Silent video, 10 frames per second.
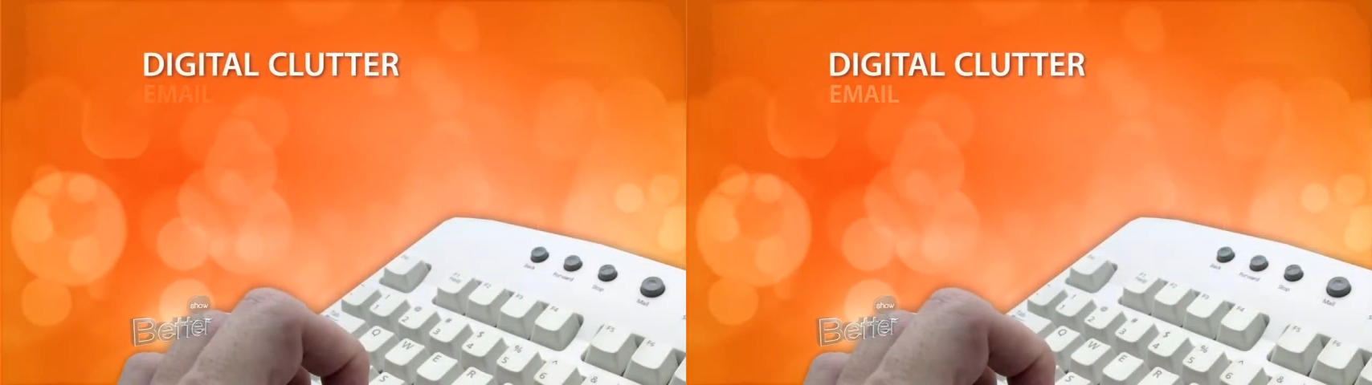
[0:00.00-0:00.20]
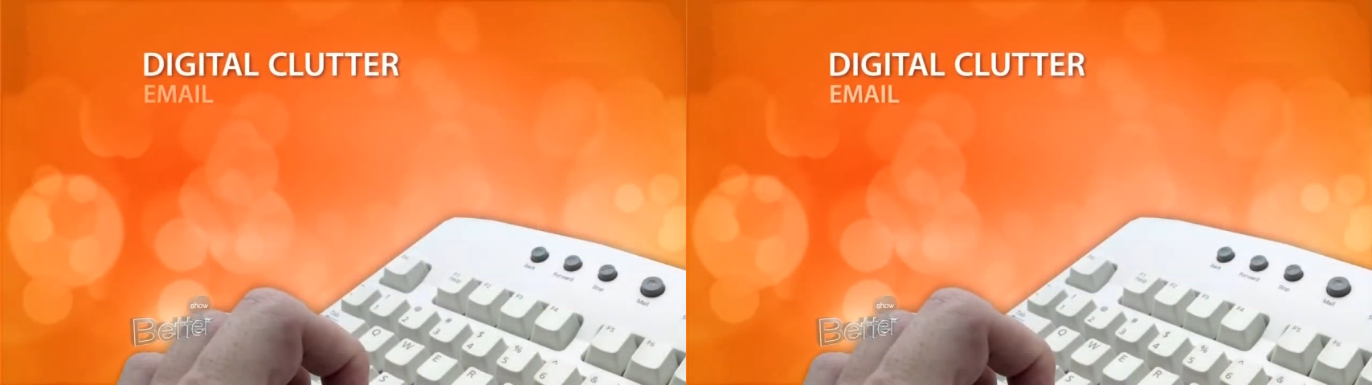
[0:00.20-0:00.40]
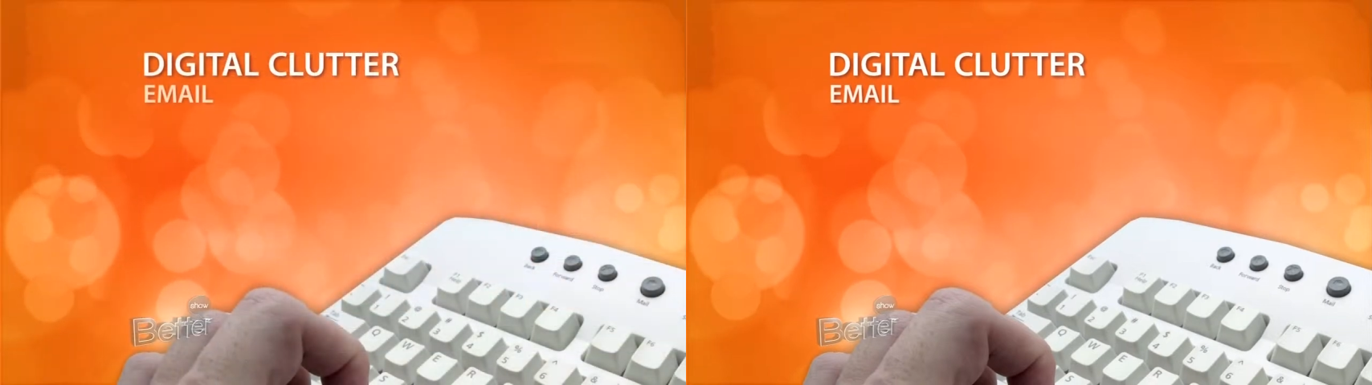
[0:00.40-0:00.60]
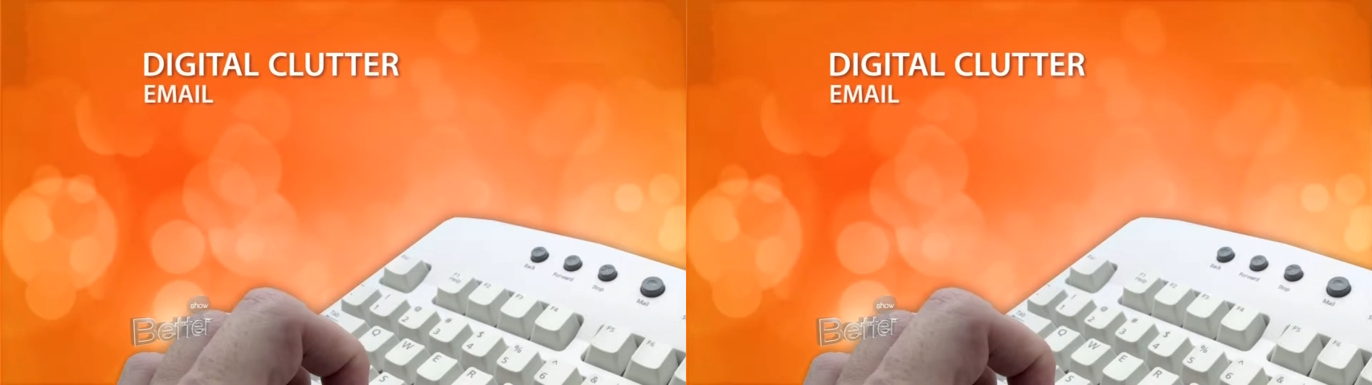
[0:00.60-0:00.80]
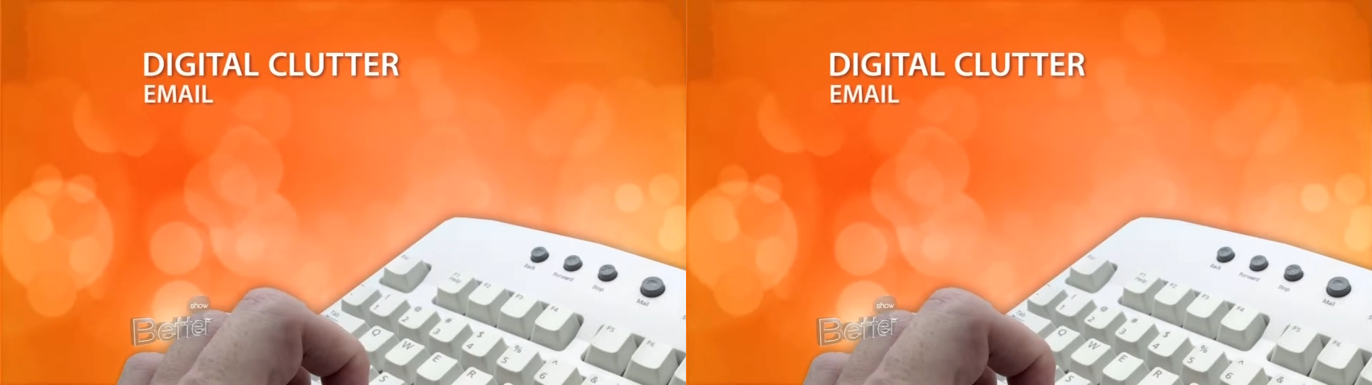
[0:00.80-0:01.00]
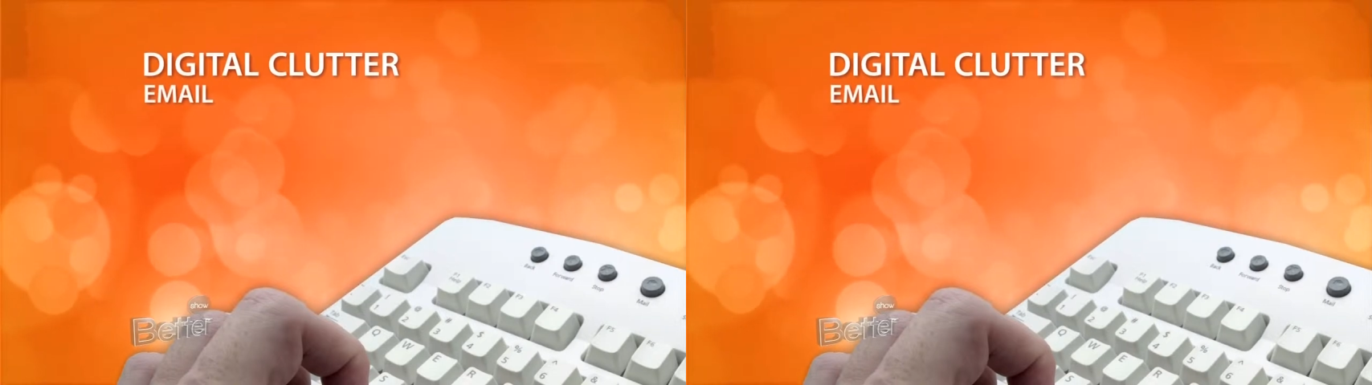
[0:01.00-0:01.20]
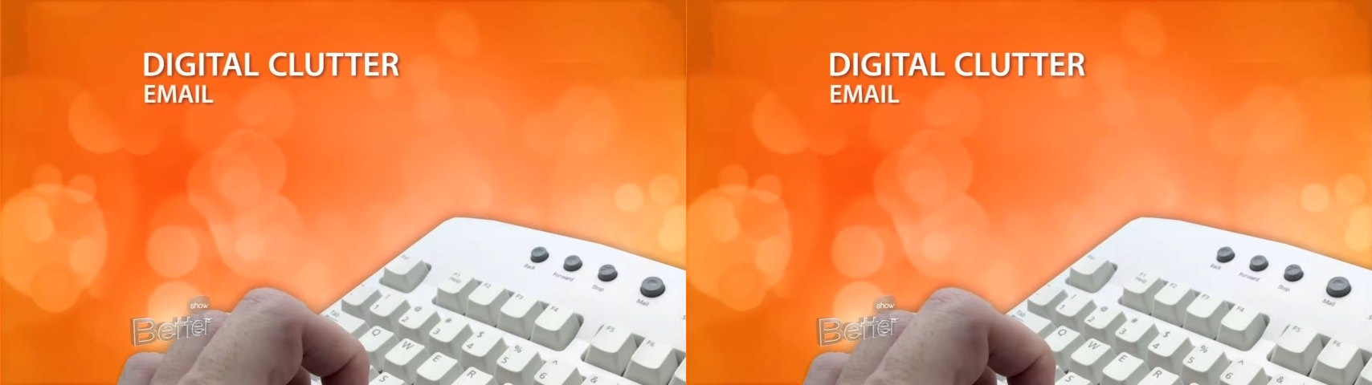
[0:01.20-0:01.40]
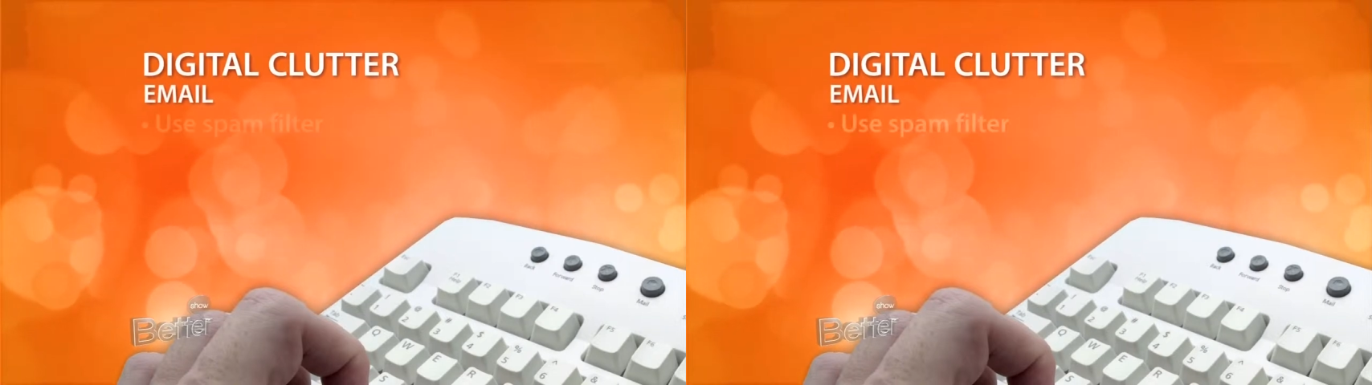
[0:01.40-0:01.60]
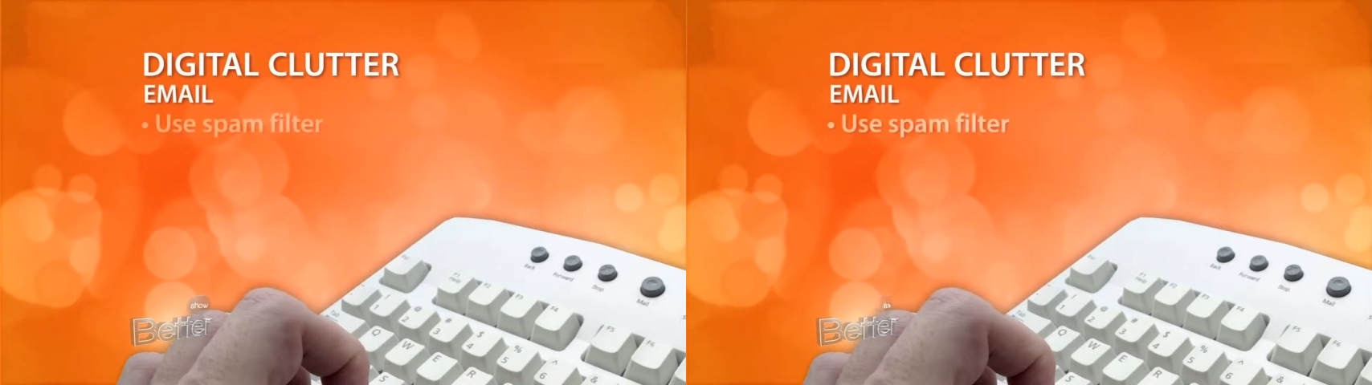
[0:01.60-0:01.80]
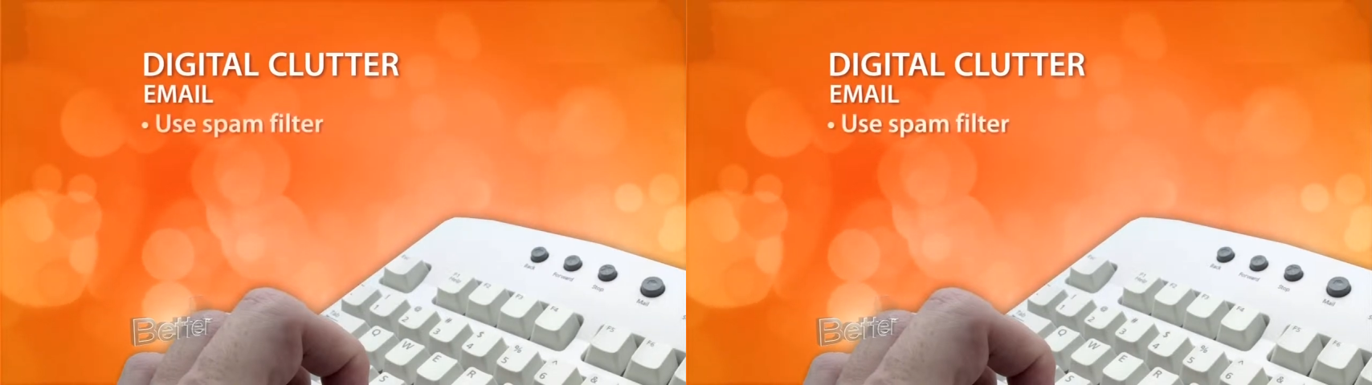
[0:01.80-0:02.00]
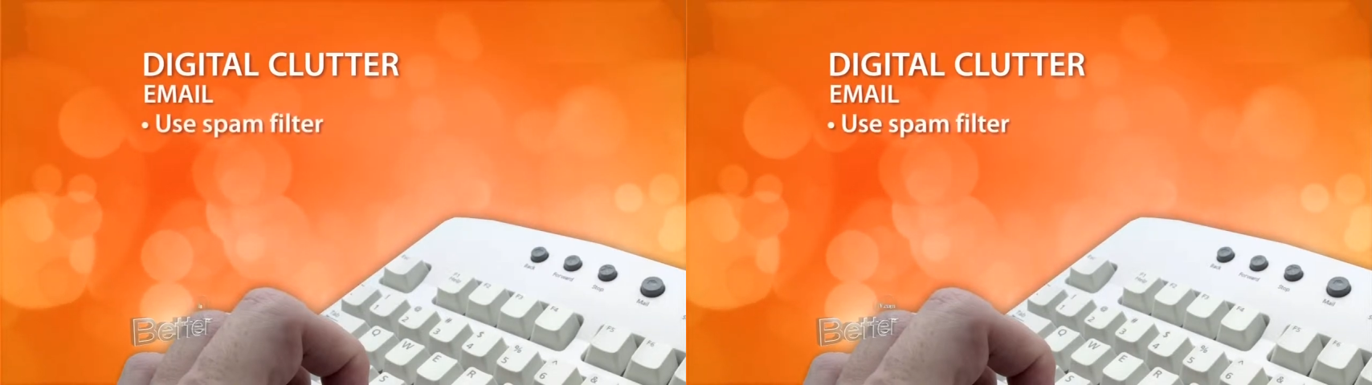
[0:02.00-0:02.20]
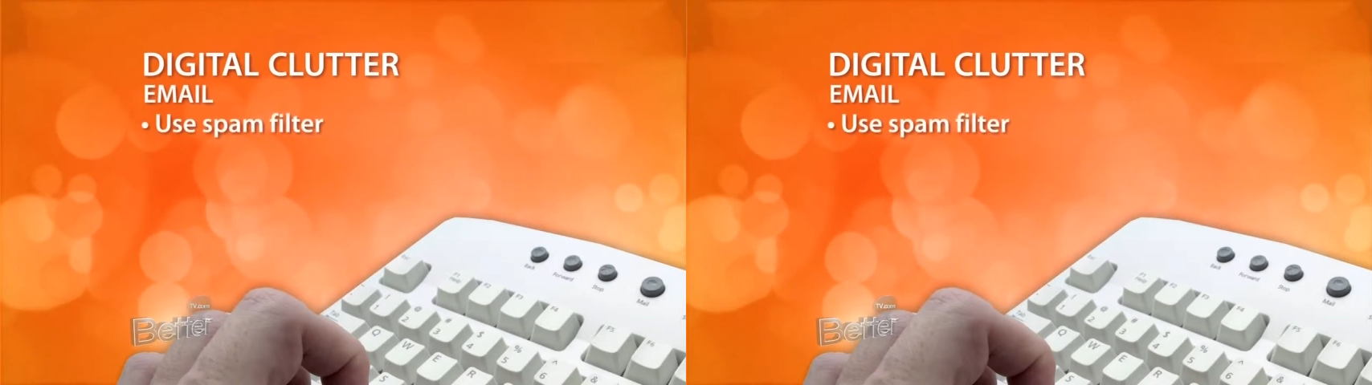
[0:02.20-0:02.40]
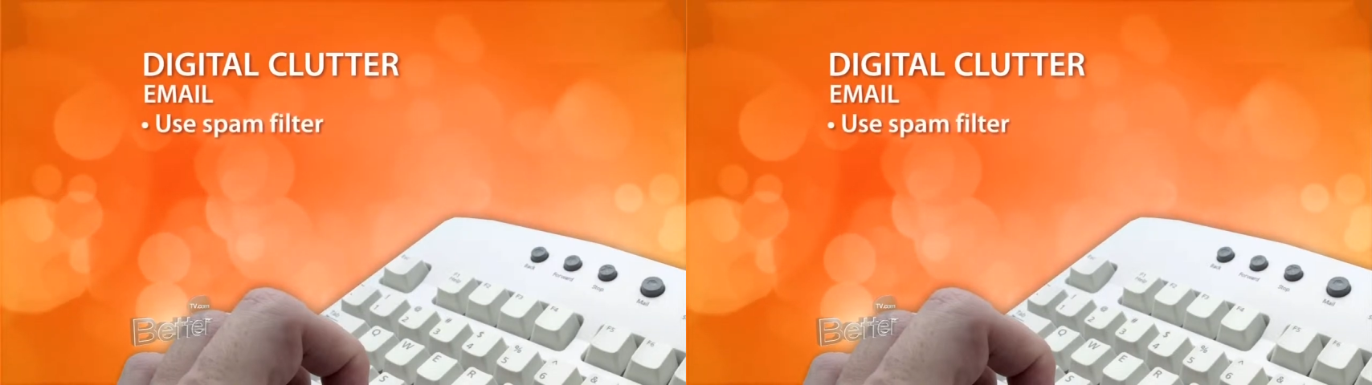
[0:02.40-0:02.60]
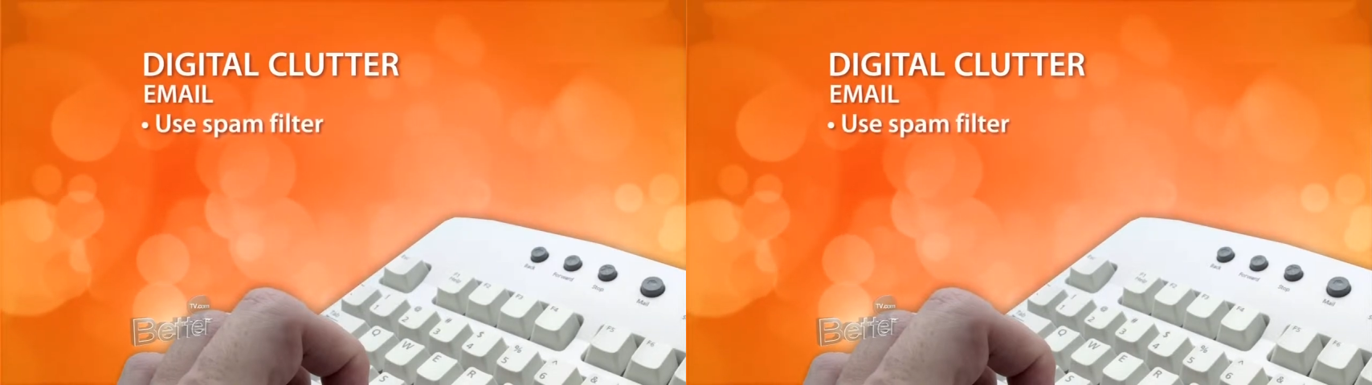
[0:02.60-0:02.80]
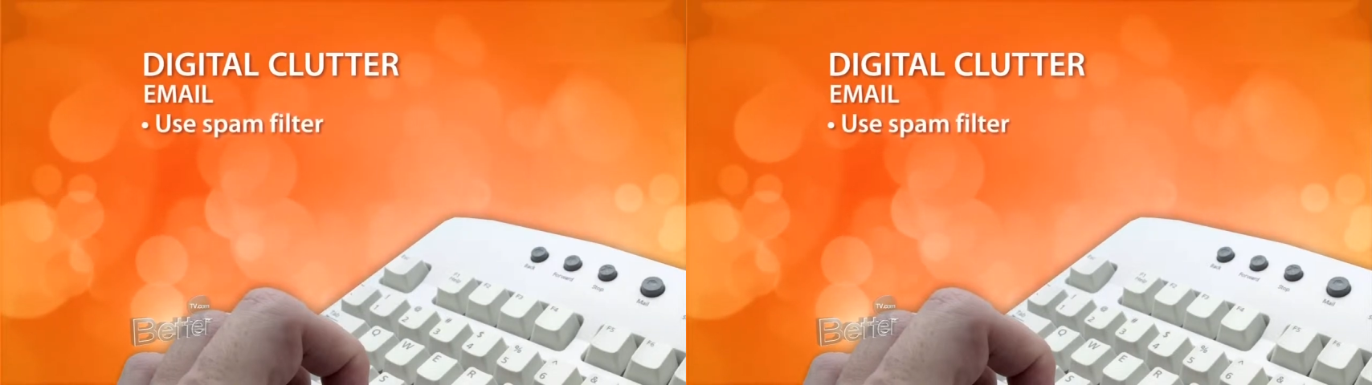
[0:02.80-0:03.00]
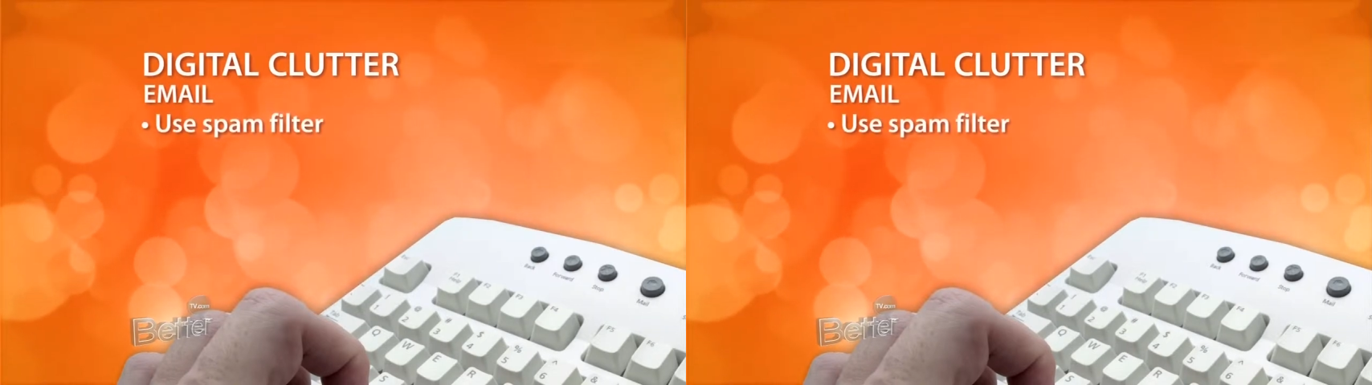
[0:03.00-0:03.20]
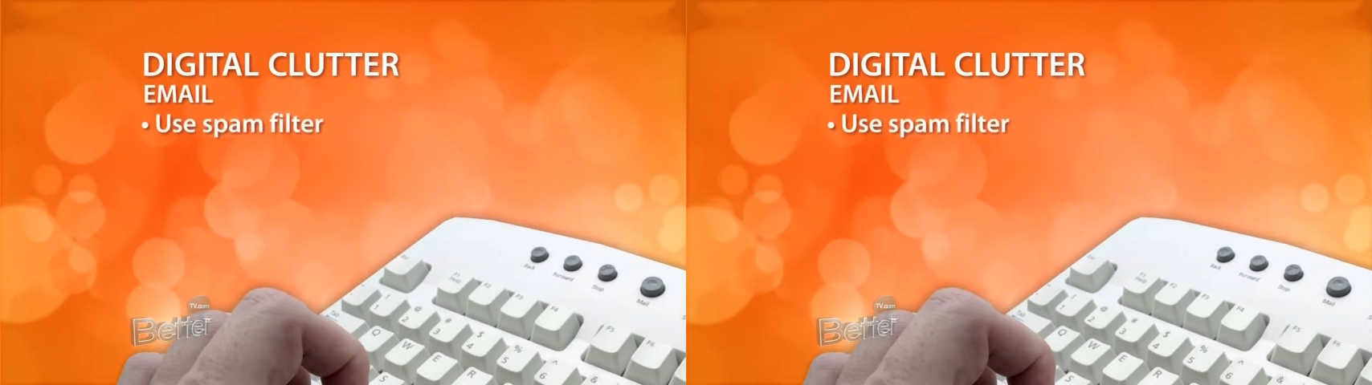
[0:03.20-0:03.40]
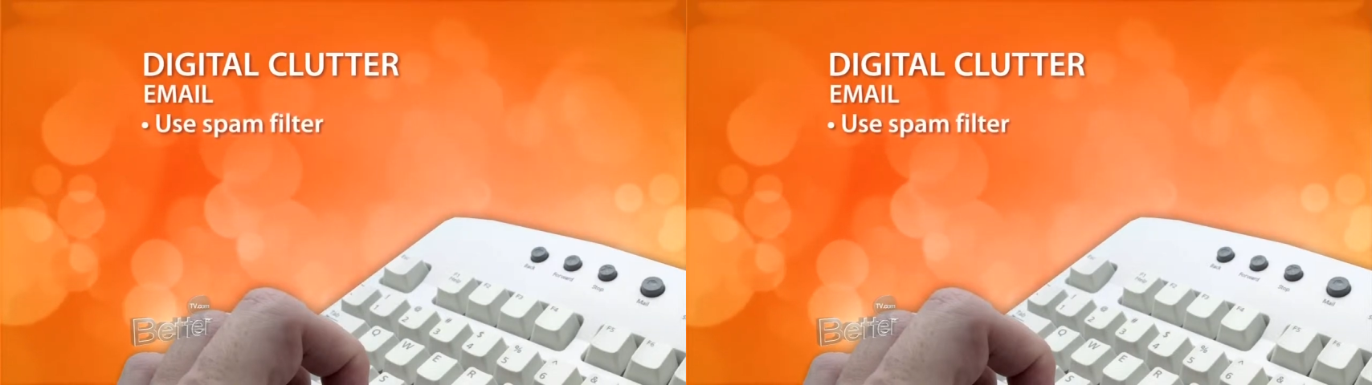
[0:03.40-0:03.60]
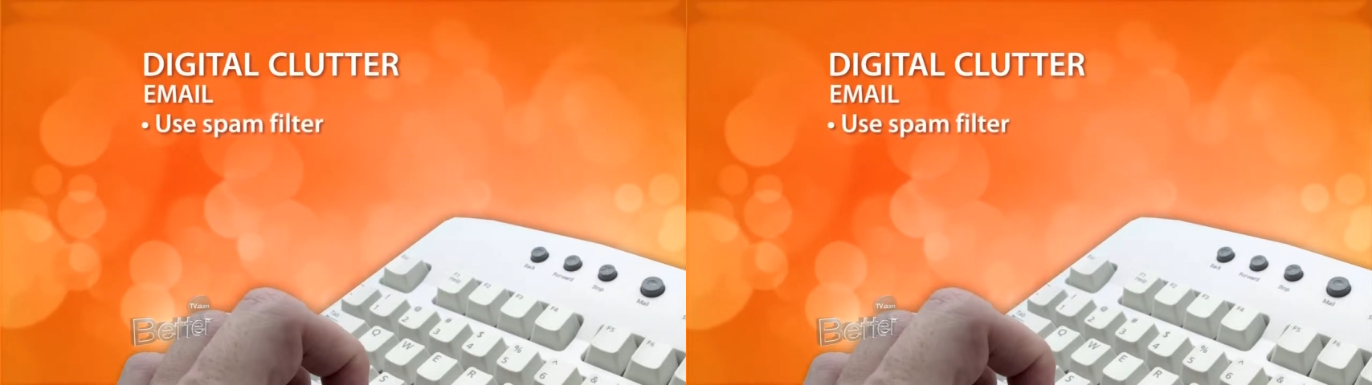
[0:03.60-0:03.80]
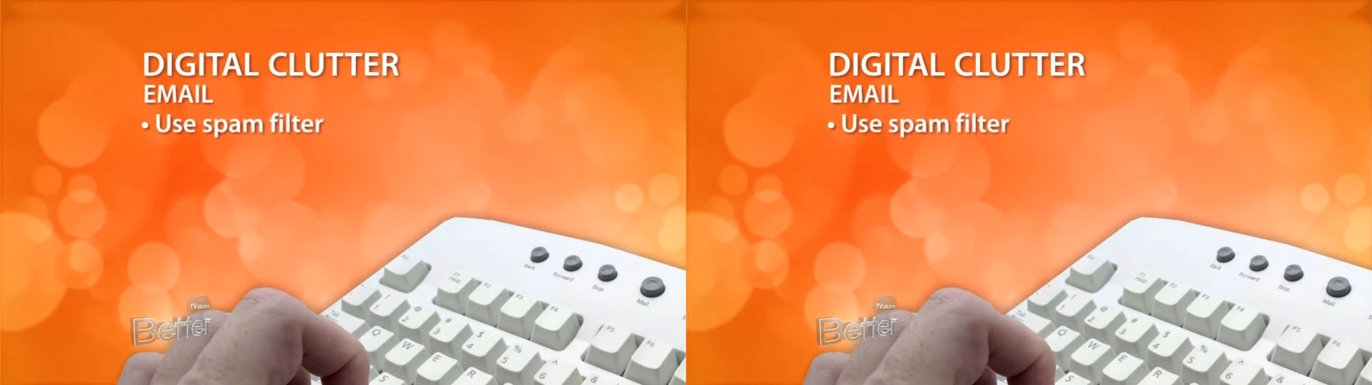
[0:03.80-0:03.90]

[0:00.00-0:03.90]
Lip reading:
[unreadable: no face in view]